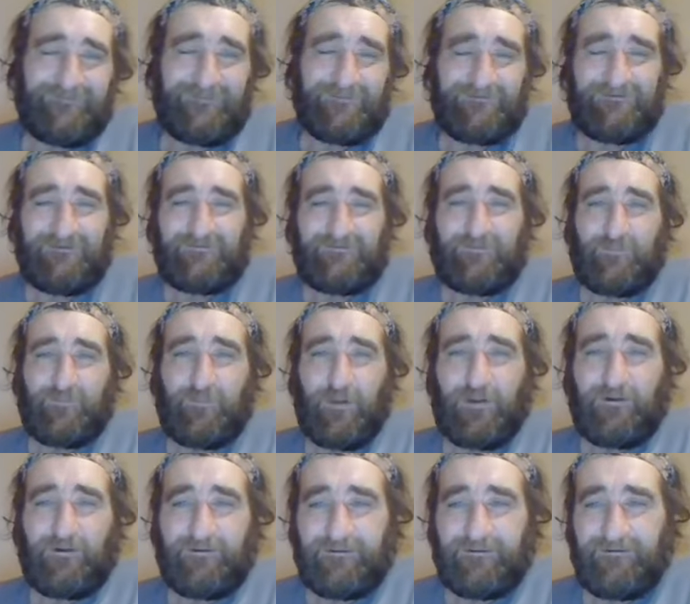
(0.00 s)
Let's
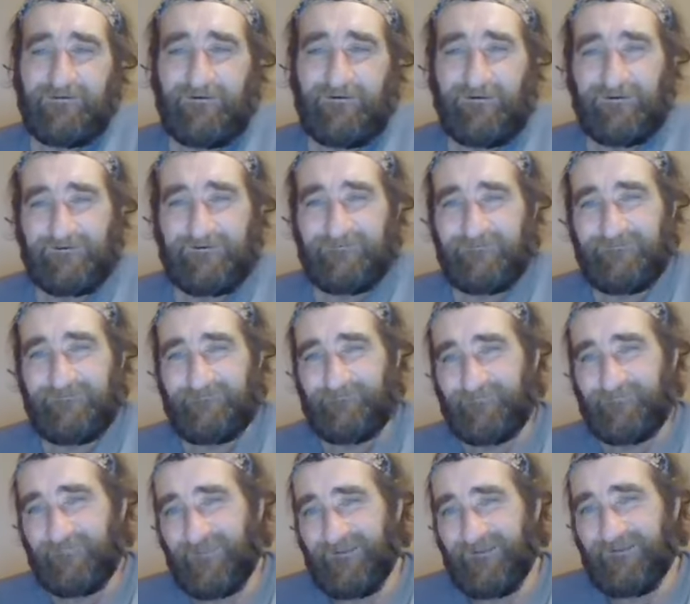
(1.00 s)
party on.
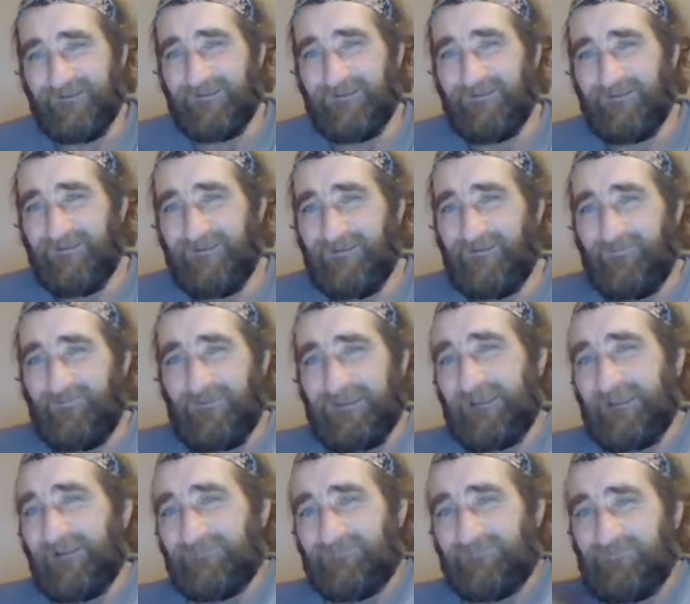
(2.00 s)
We
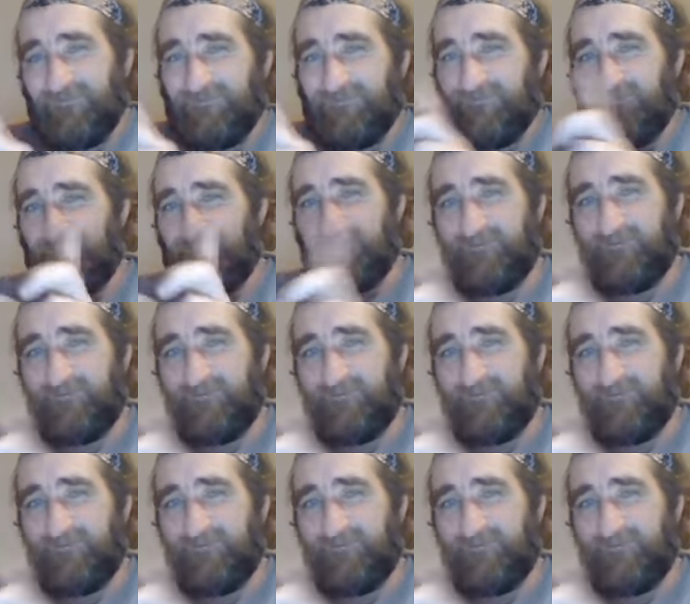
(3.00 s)
got this. We